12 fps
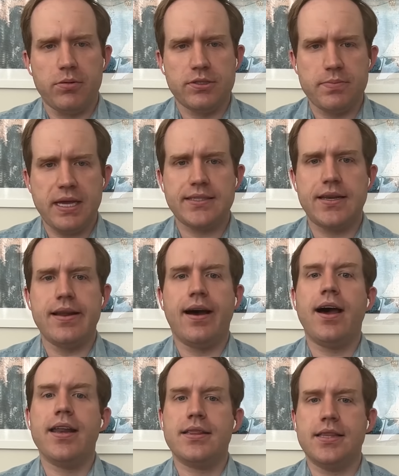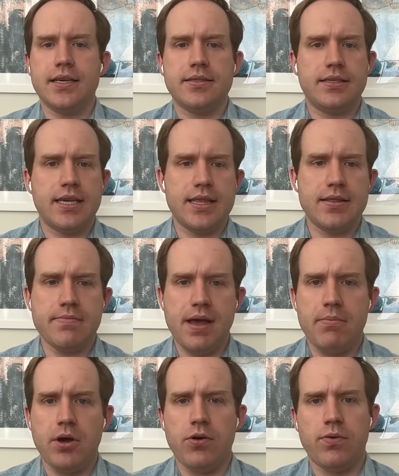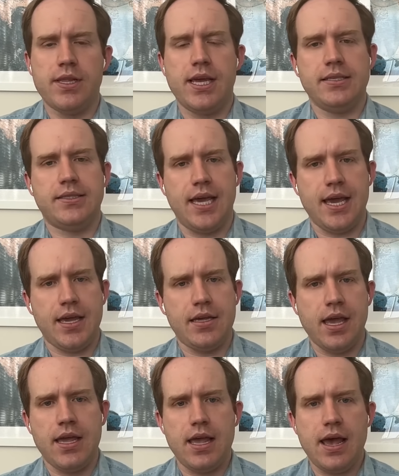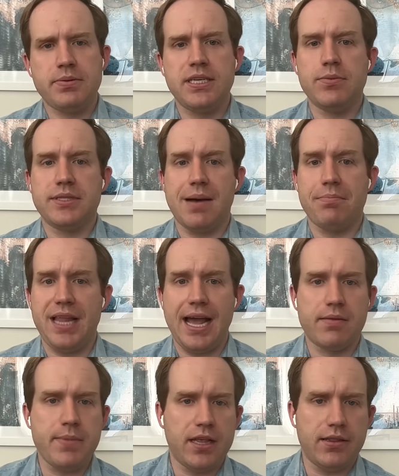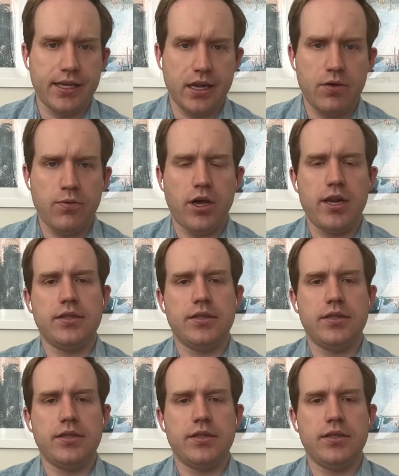almost makes a nod at this in the memo where they say Epstein was not blackmailing anyone.